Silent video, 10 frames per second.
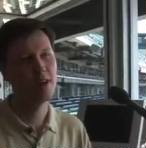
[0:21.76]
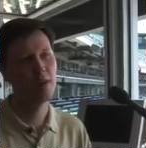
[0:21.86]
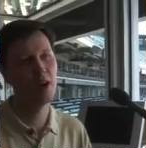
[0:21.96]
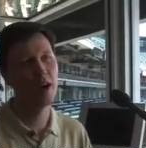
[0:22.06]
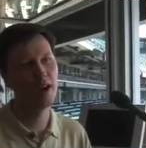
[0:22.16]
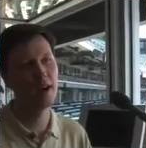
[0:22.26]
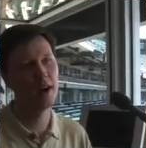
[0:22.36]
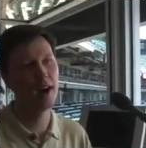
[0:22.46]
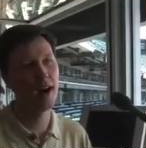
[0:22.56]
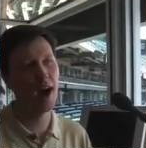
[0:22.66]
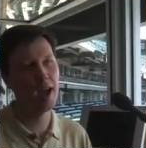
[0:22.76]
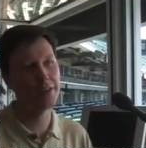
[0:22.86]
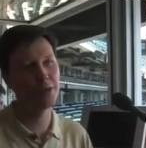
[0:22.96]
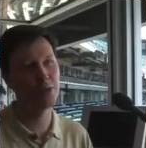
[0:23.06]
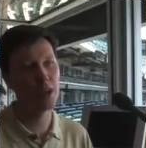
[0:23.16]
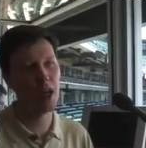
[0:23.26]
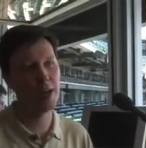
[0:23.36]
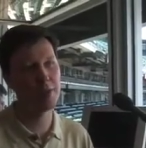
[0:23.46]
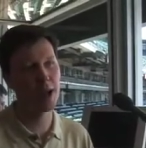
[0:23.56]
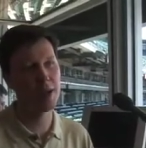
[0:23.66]
Well, I do a lot
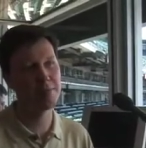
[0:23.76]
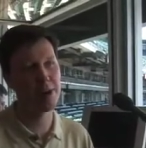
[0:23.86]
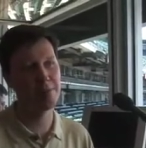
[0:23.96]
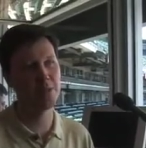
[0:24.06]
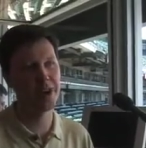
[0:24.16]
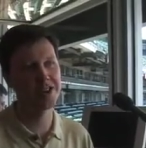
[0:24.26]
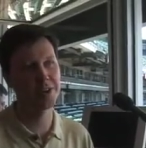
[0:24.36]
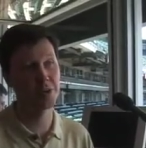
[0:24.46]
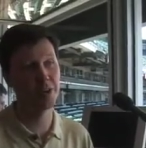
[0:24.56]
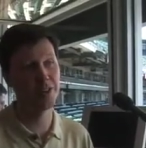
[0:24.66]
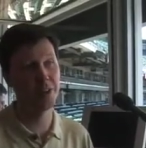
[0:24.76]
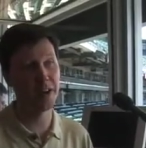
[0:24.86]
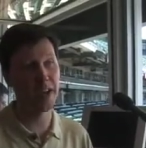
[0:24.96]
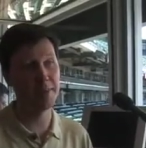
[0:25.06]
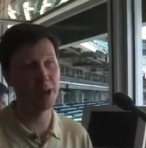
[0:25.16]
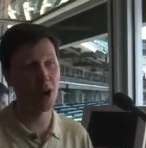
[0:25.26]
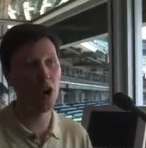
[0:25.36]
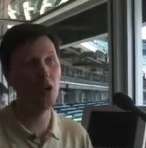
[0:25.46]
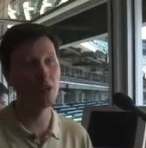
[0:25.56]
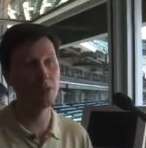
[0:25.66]
of my preparation work for a game at
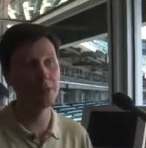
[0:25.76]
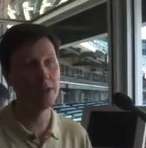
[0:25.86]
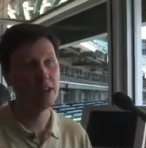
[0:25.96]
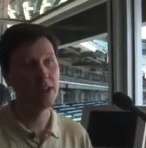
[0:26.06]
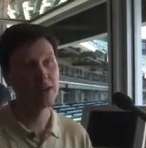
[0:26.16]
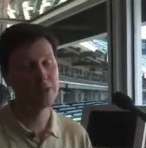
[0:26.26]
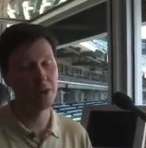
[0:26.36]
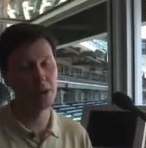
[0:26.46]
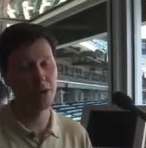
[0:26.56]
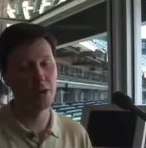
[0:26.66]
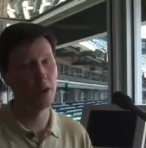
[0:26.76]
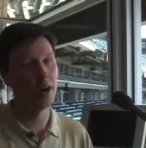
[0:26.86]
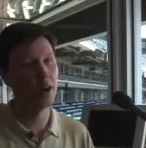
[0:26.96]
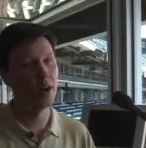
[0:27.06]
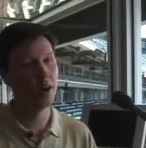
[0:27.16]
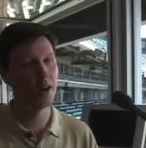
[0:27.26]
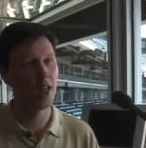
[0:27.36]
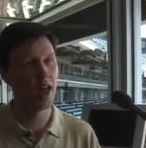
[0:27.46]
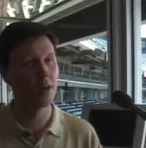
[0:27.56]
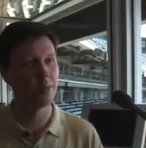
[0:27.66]
home. So a
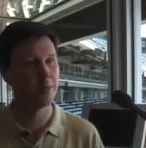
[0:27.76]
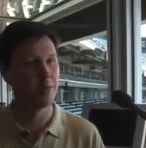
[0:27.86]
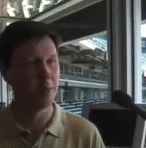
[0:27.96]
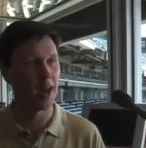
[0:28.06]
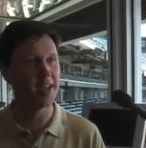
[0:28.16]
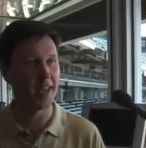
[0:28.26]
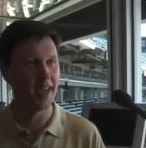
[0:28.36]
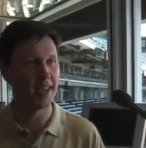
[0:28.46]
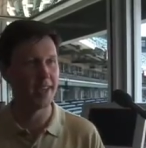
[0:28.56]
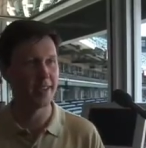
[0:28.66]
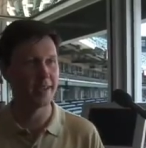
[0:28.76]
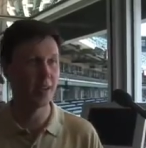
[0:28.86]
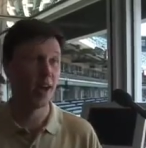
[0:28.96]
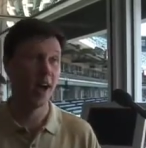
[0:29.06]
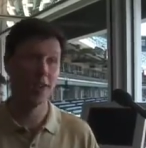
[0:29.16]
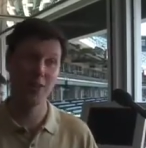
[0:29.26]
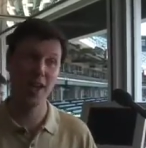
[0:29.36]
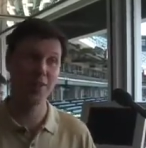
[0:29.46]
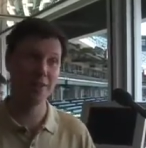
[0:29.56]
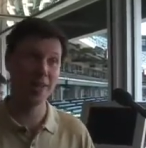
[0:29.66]
lot of my day,
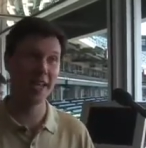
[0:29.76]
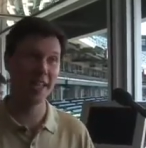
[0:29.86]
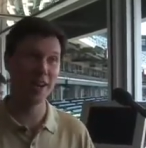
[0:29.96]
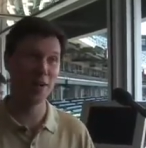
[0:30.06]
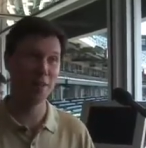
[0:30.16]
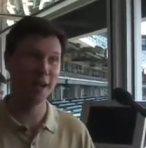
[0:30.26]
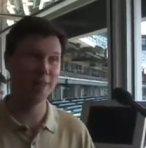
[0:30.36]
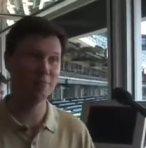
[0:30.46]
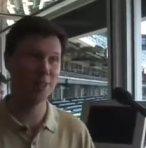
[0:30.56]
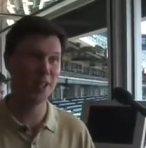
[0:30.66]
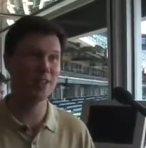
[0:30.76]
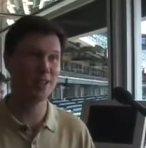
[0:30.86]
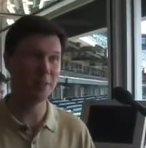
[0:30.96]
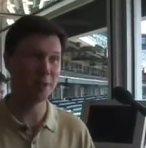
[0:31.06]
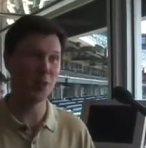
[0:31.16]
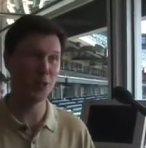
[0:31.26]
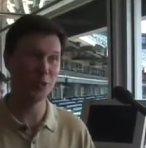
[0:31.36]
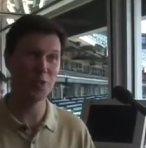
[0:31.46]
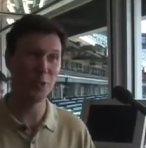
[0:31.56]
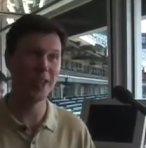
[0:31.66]
aside from taking care of my
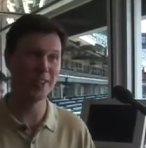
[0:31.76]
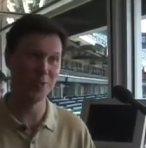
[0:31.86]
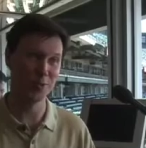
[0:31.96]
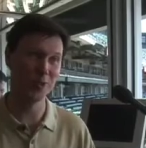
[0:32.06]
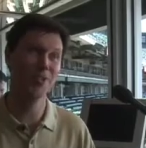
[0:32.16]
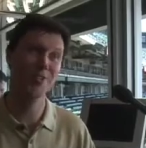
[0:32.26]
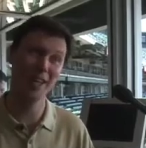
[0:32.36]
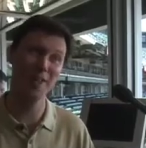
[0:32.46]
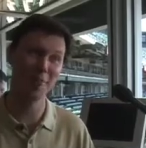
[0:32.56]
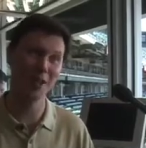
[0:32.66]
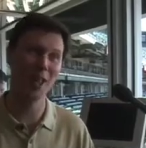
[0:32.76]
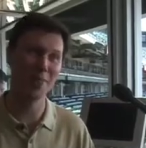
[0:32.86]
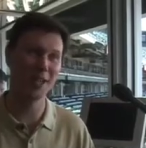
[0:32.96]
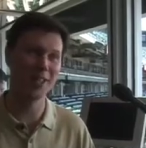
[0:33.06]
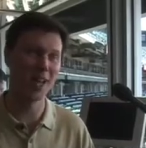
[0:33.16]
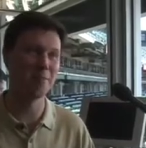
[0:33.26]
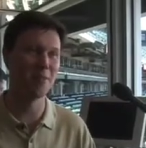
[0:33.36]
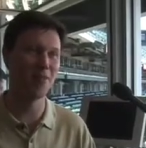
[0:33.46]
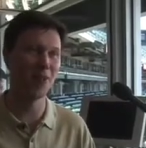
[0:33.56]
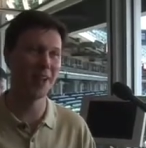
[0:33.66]
16-month-old twins, which takes up a lot of my time
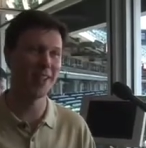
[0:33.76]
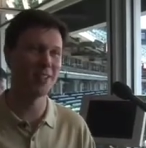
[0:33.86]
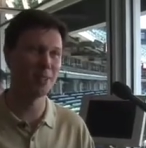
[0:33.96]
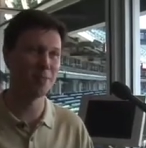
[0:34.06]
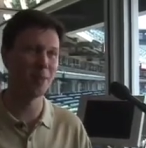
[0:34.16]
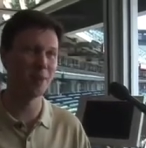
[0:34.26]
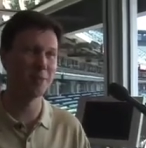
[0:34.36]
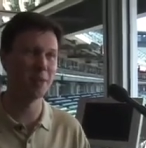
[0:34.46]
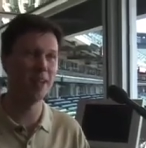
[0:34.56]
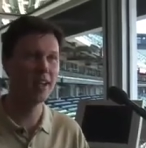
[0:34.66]
before I get to the park, but